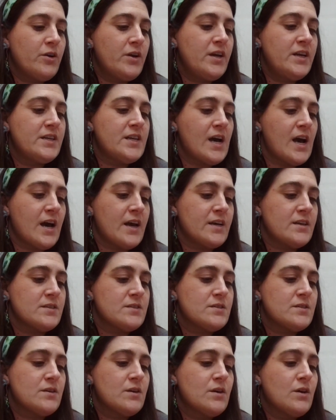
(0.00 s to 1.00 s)
he
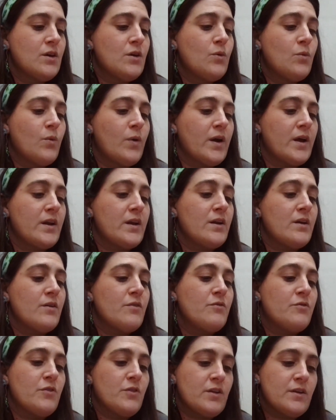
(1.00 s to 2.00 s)
dies, when,
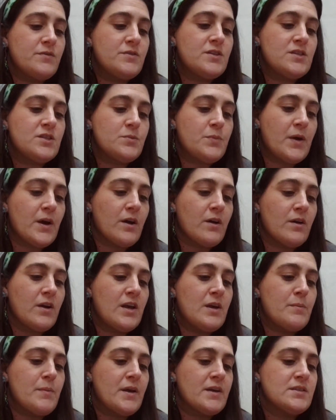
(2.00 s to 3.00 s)
full of despair,
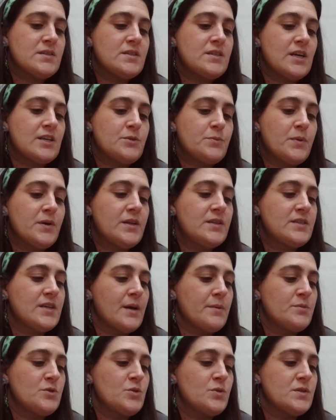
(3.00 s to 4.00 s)
he makes a desperate
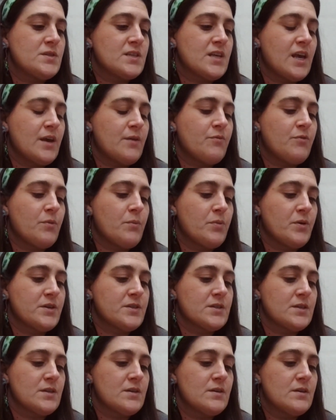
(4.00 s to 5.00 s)
attempt to escape from
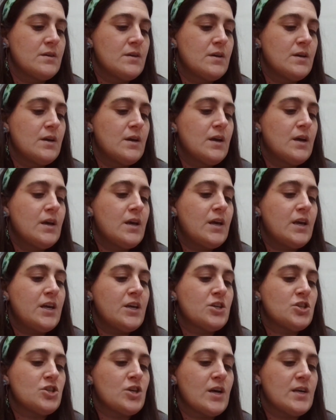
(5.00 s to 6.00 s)
prison. He
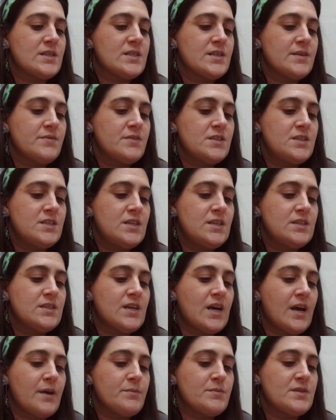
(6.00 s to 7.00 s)
is shot 17
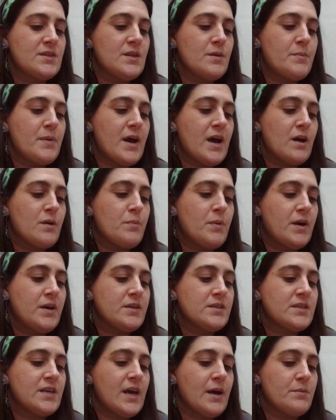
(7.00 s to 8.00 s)
times in the back by
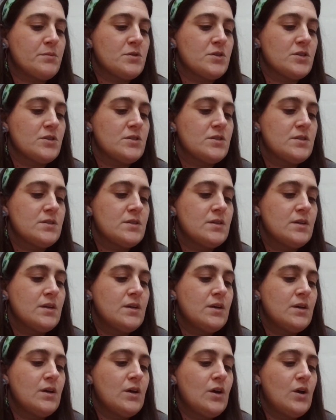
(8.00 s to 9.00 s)
his captors.
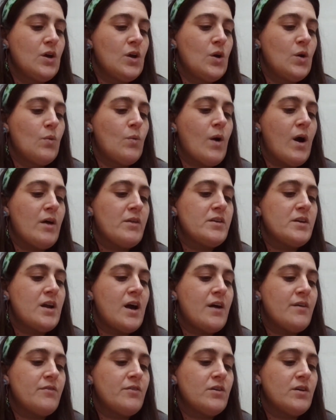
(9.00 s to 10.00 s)
While the
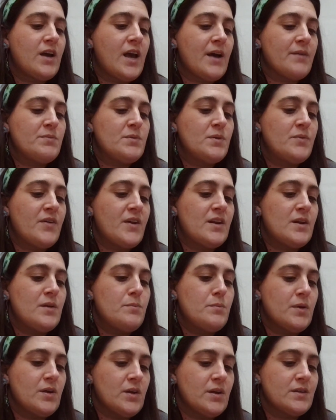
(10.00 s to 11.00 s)
novel captivated
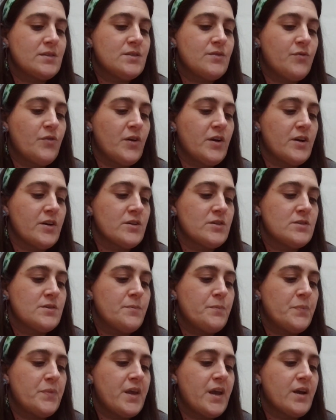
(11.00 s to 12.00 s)
millions of readers
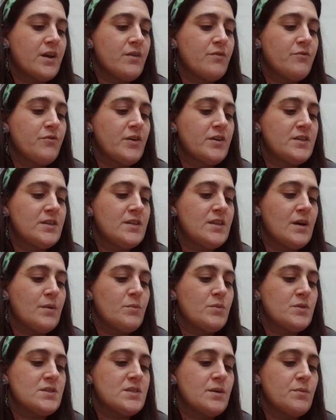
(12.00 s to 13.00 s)
and confronted them
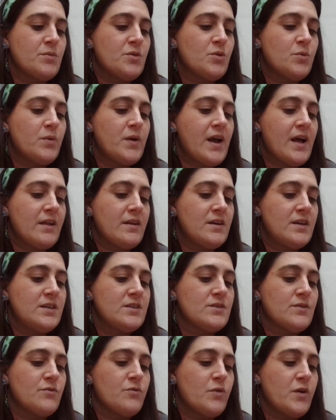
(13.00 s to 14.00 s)
with some of the
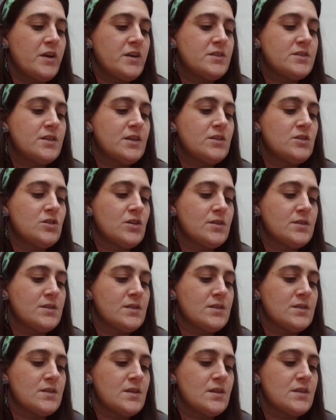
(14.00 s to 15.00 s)
realities of race and
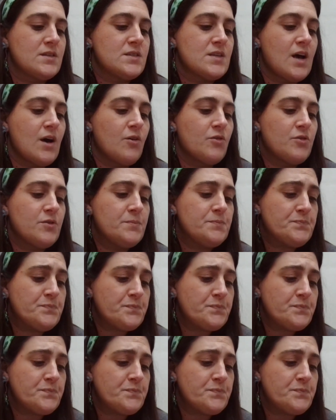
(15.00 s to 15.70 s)
justice in the South,